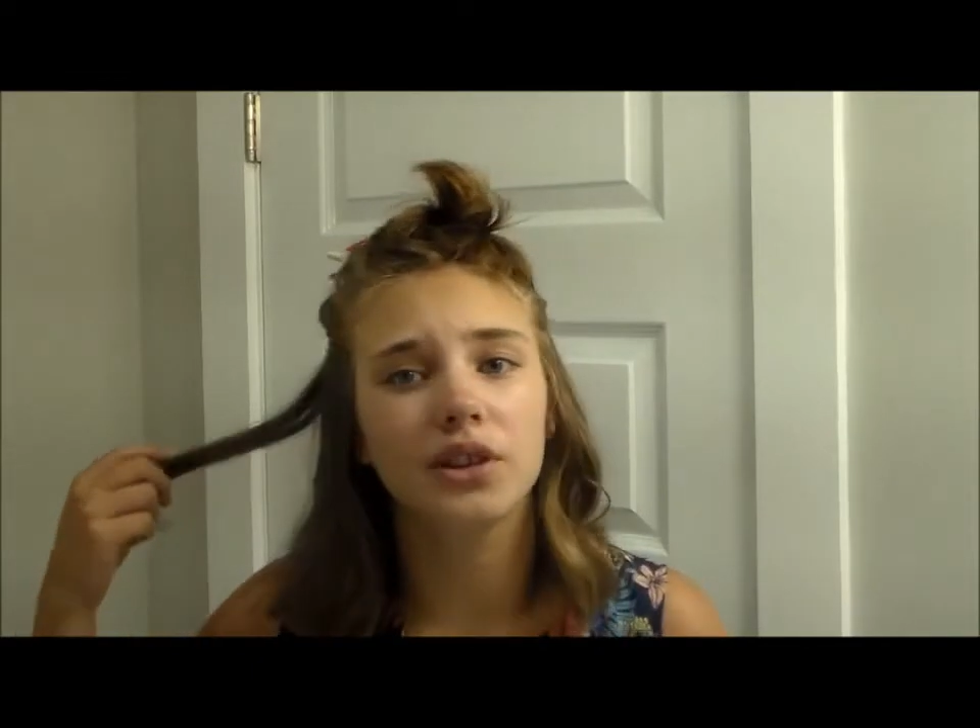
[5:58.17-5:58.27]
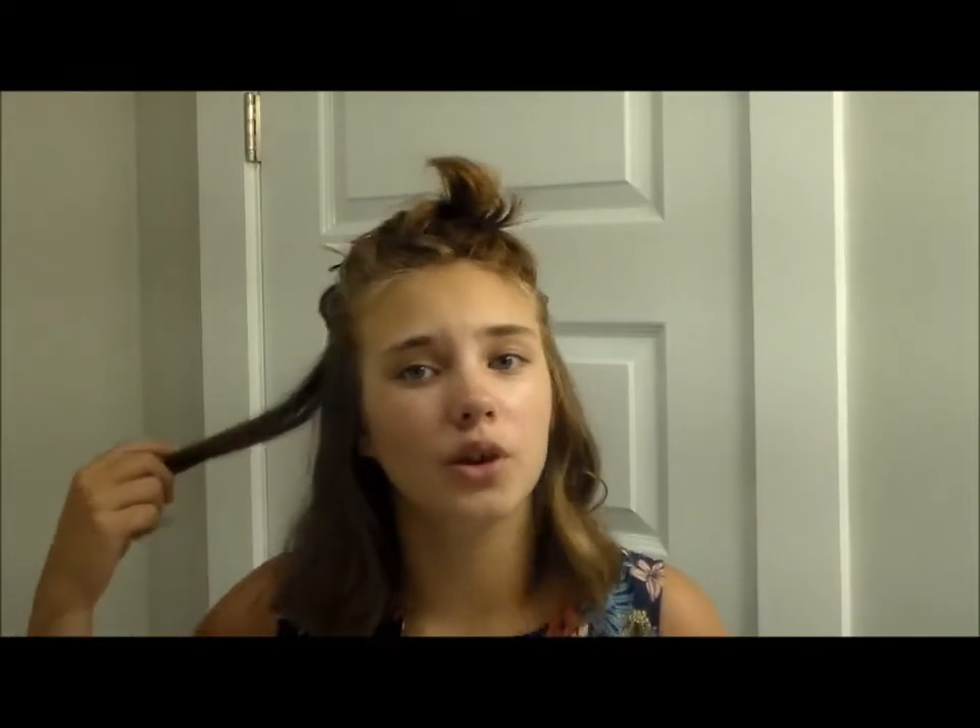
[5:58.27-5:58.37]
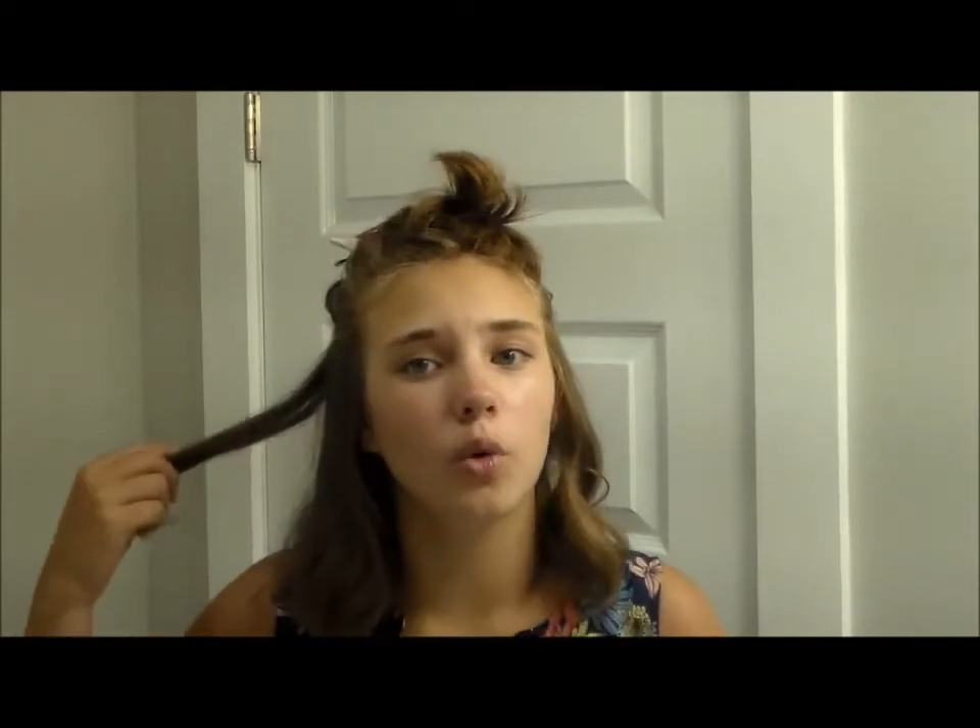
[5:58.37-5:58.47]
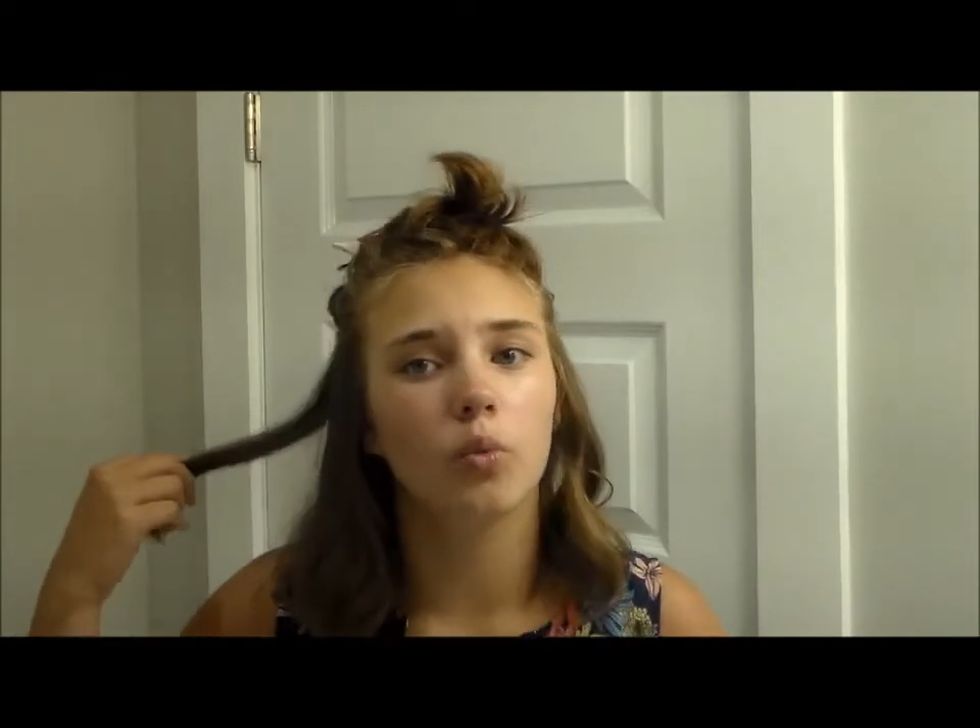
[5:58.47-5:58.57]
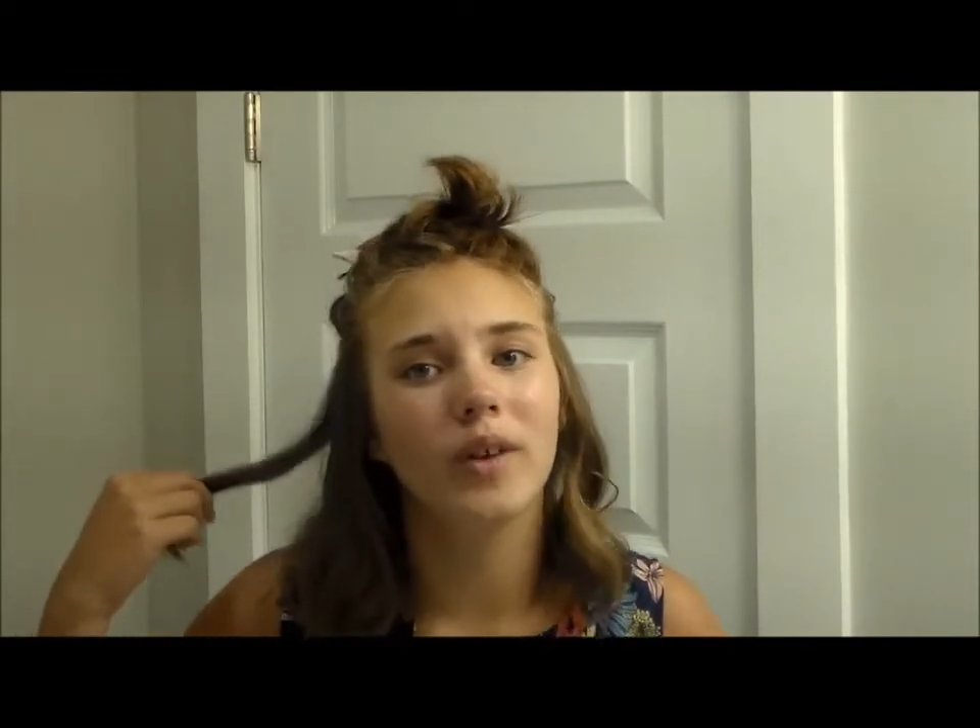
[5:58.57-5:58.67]

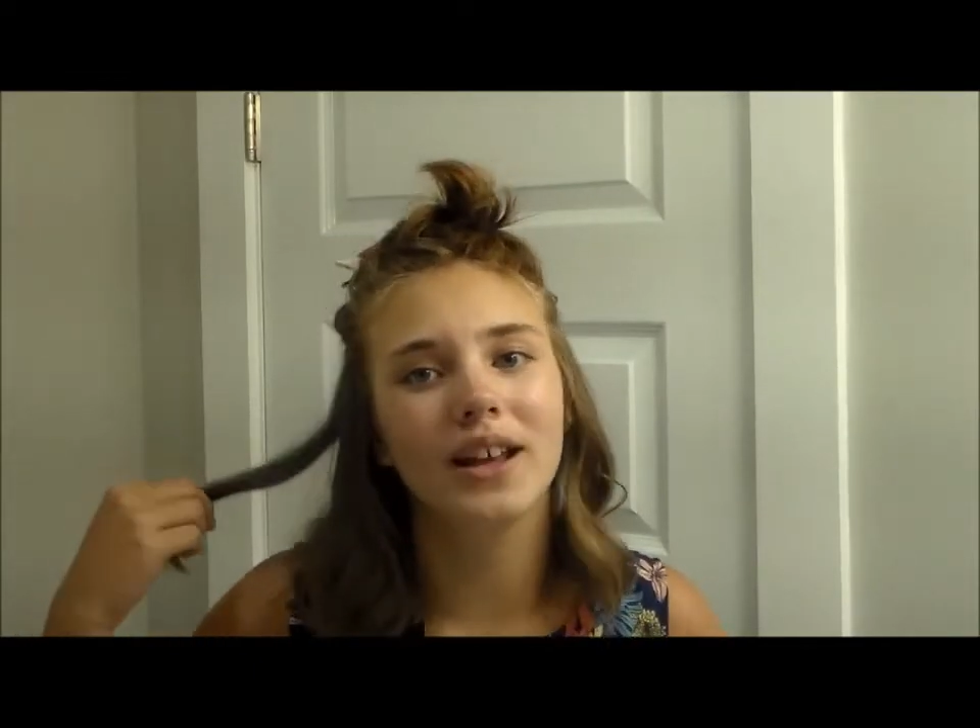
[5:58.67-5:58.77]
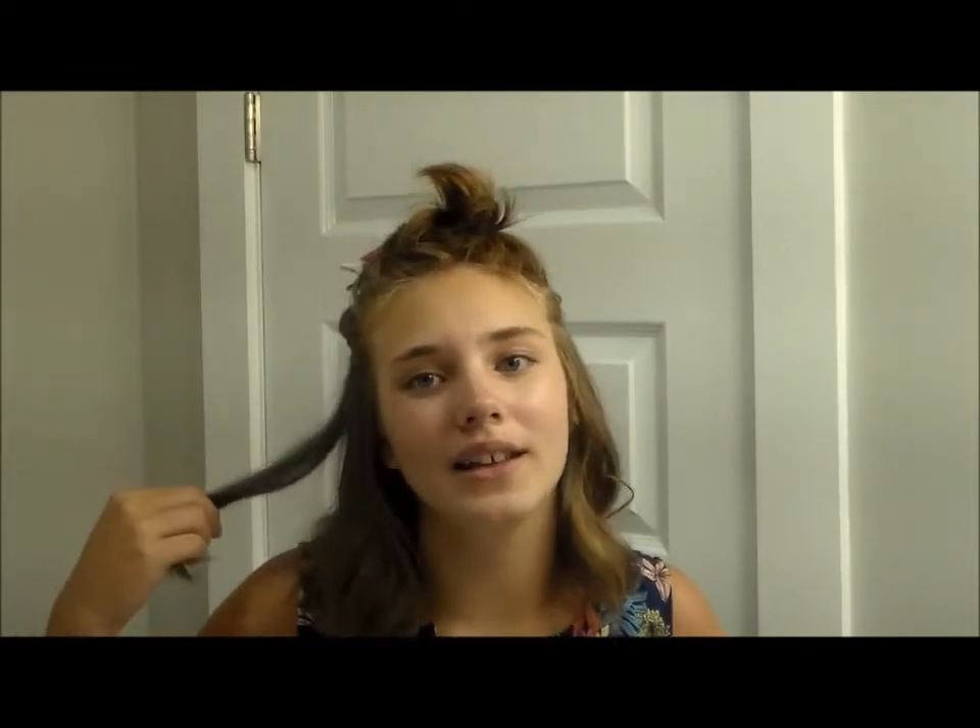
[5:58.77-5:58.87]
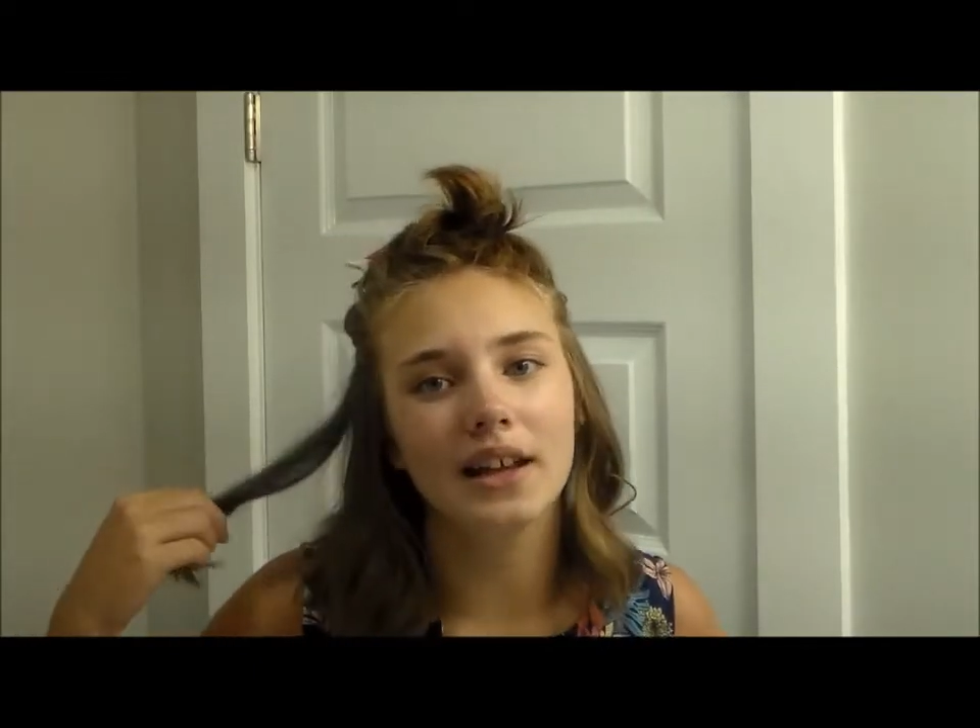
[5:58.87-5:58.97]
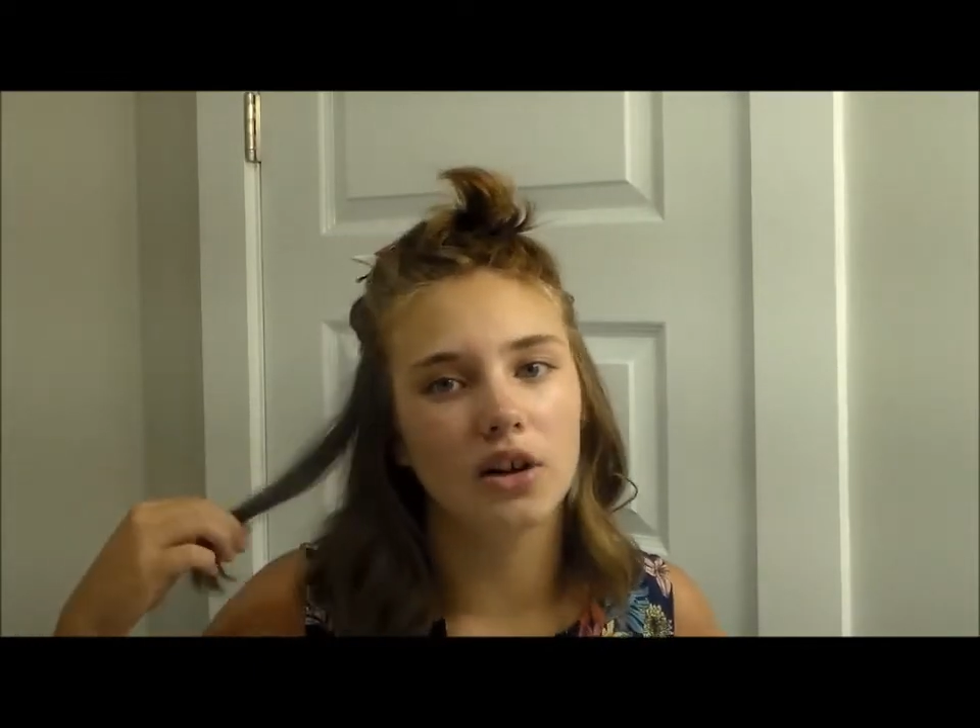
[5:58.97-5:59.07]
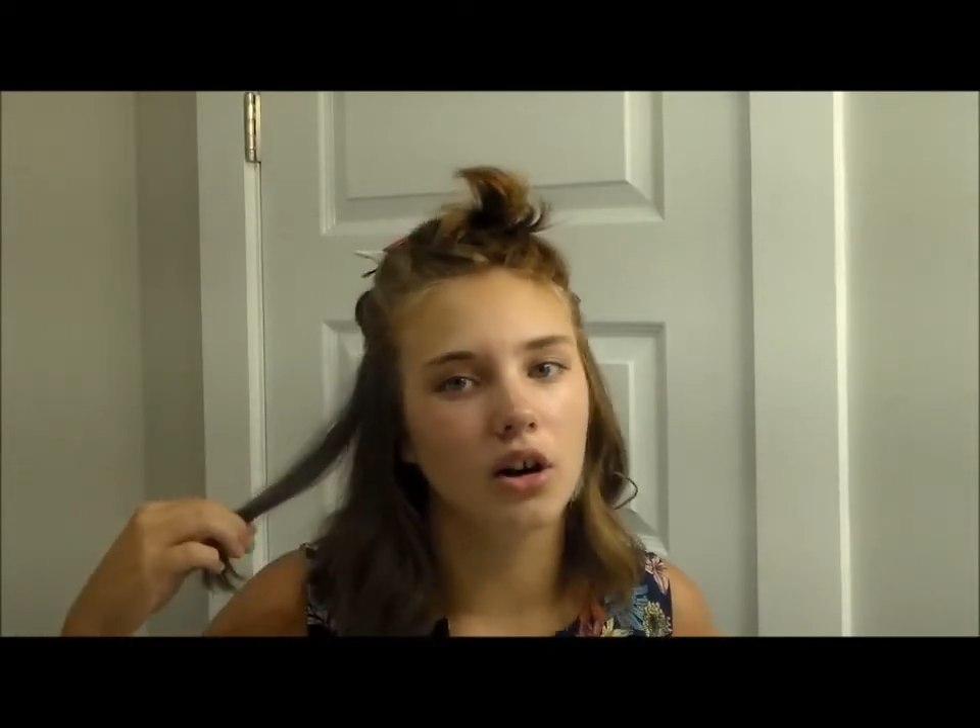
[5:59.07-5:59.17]
little ringlet